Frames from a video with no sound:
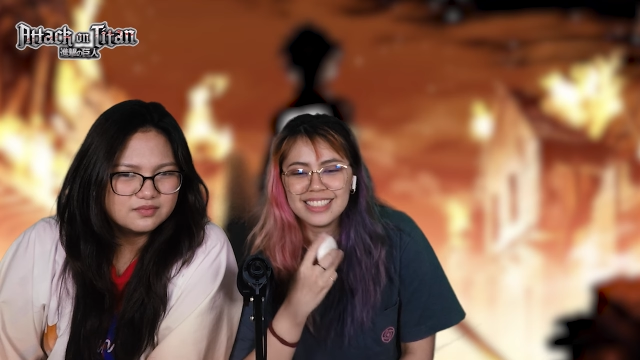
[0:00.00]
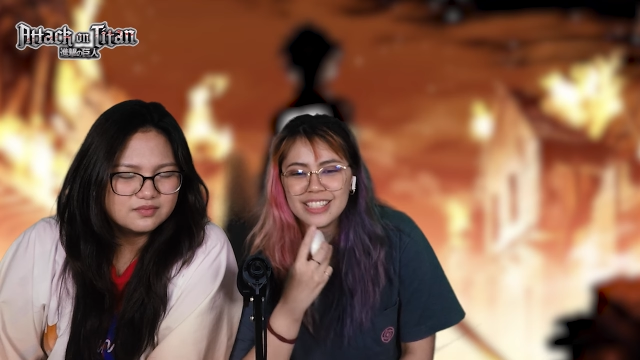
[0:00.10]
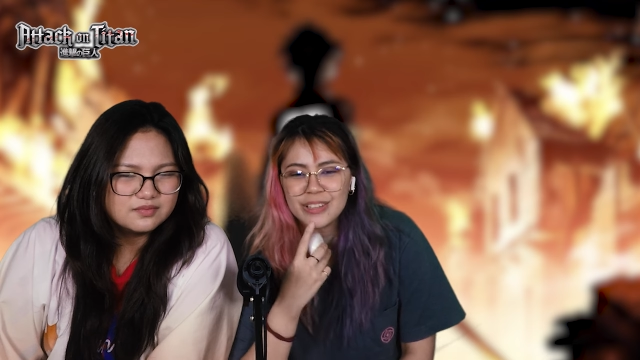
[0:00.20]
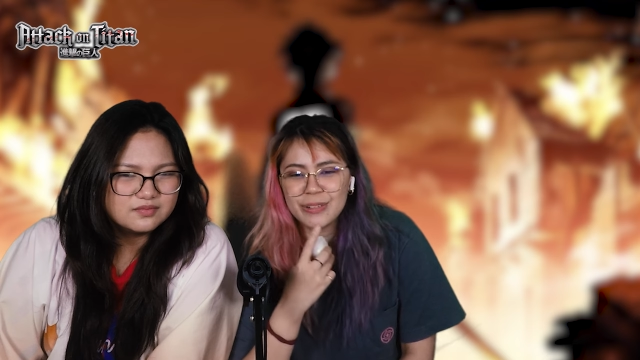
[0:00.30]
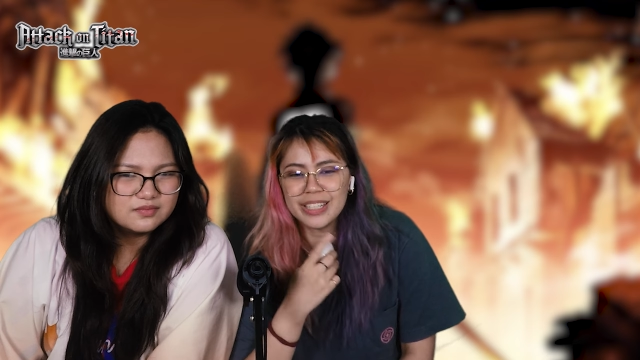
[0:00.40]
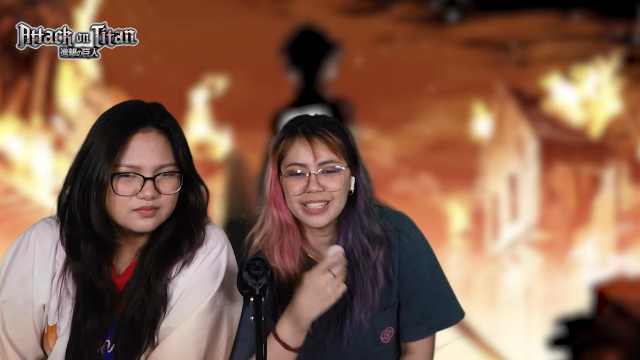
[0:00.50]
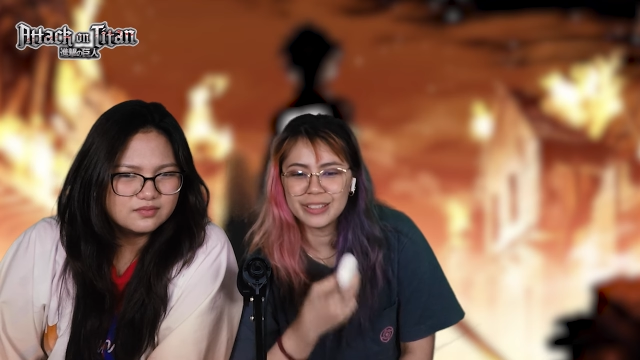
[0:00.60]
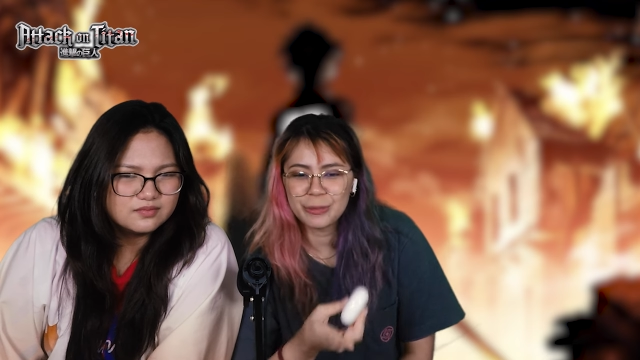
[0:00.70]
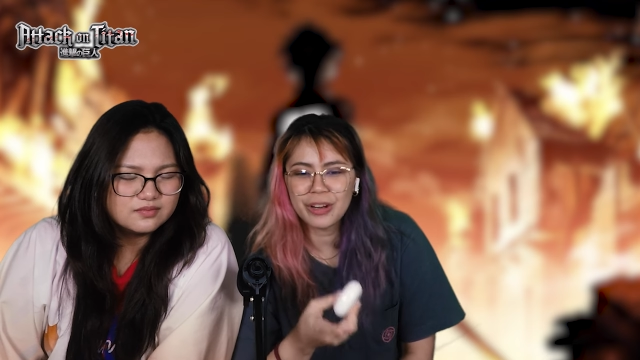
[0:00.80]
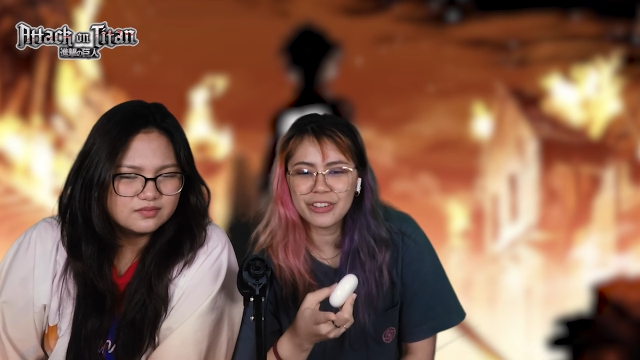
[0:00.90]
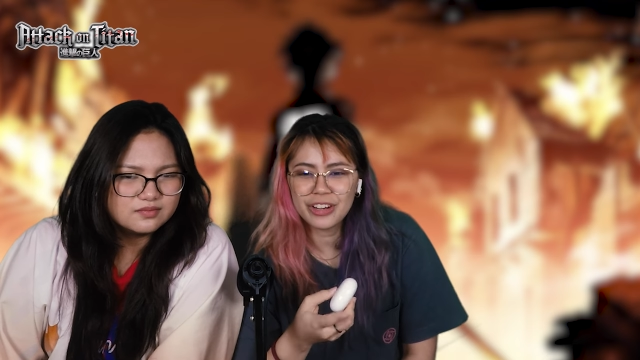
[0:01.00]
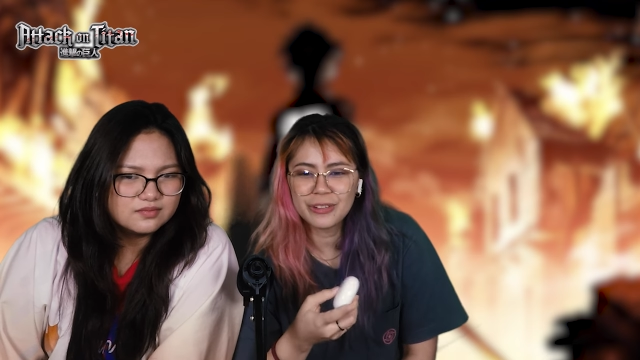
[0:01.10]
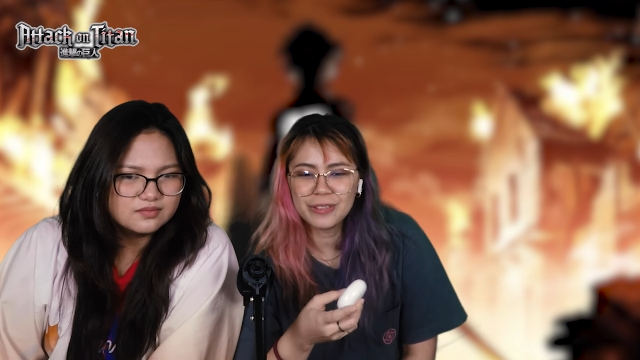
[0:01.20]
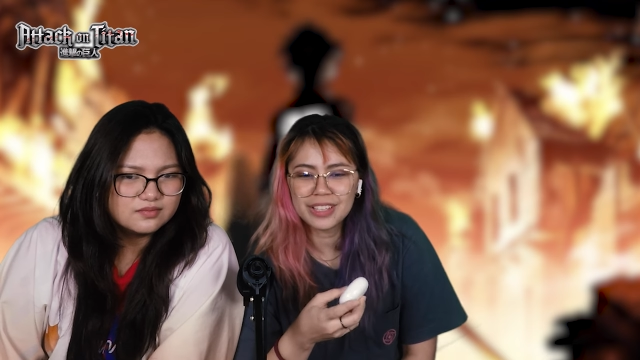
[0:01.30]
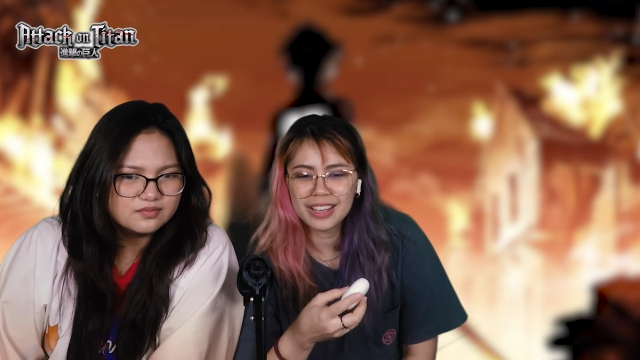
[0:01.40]
Speaker 1: we're wondering who
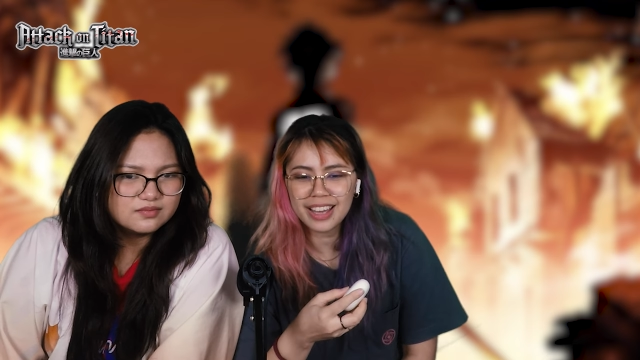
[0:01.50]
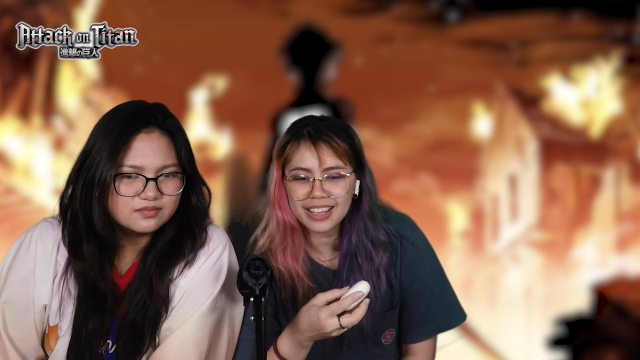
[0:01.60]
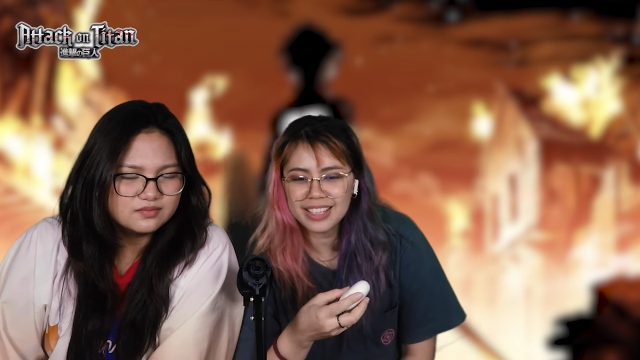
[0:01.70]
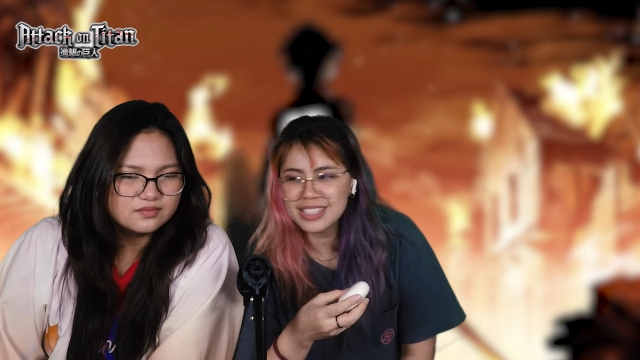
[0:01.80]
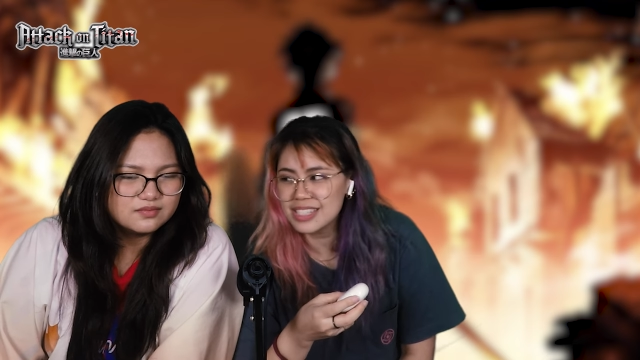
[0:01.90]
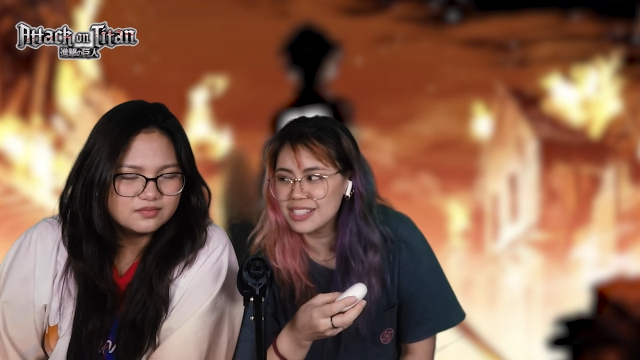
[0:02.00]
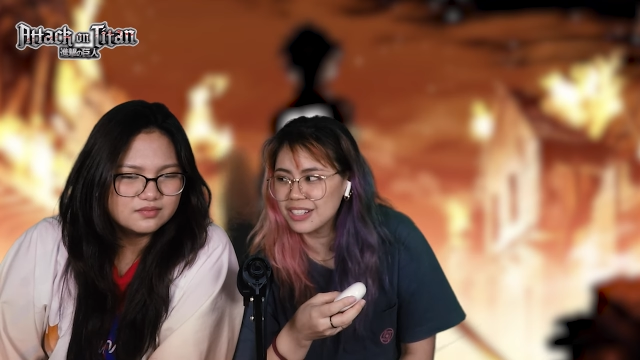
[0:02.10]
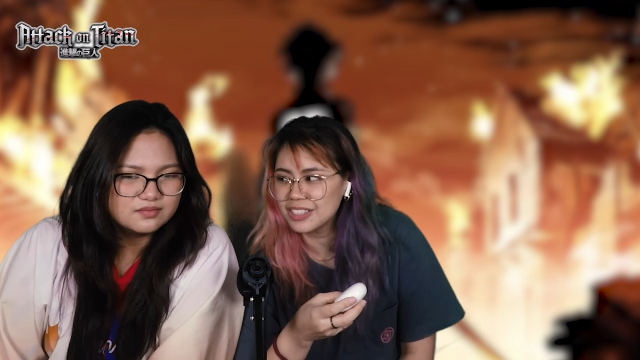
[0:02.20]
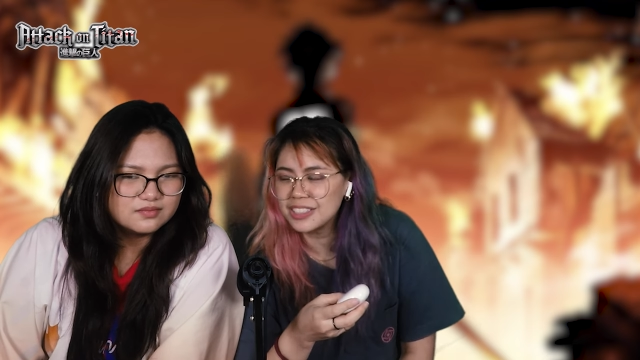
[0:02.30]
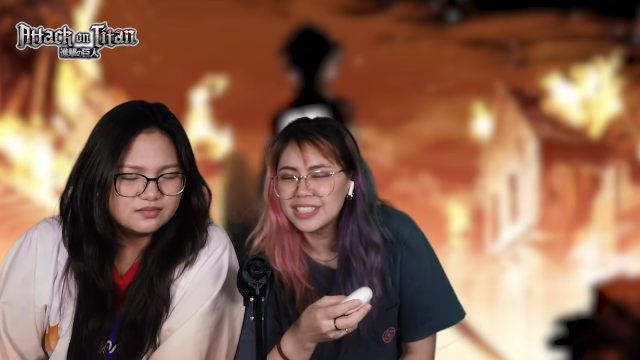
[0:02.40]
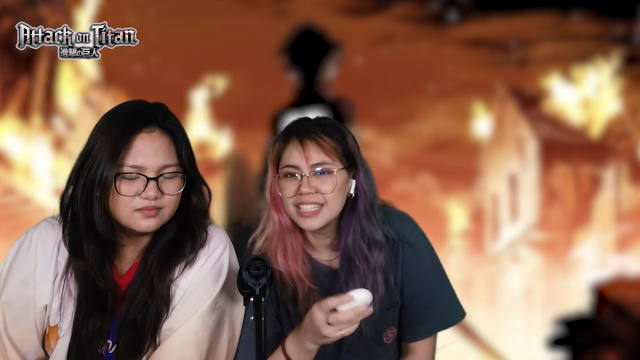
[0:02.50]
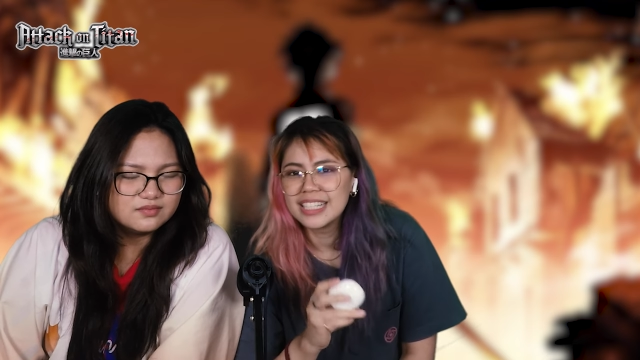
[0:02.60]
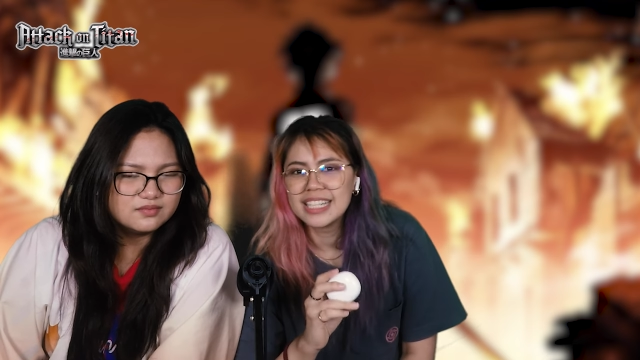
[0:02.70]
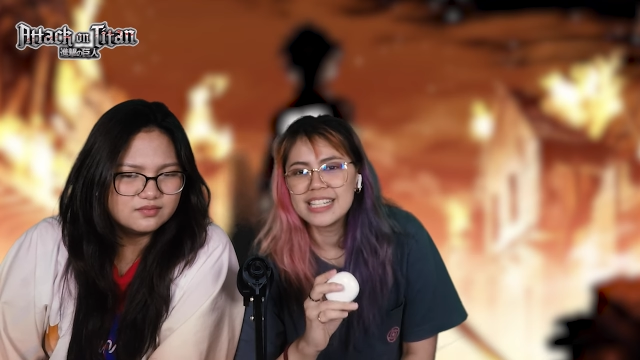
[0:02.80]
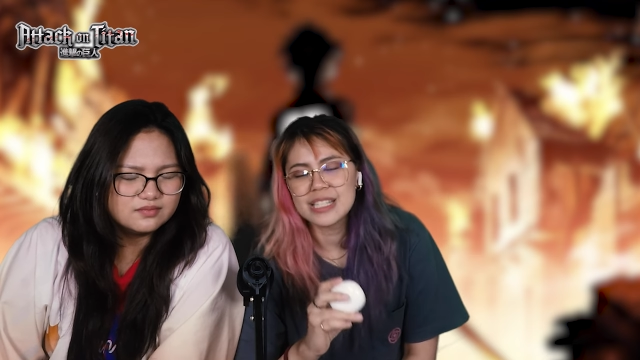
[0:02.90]
the heck is this girl.
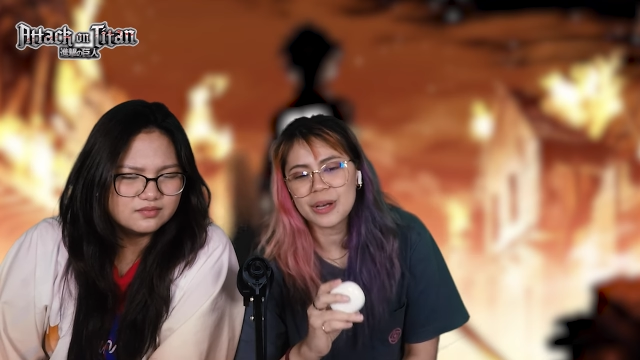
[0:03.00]
So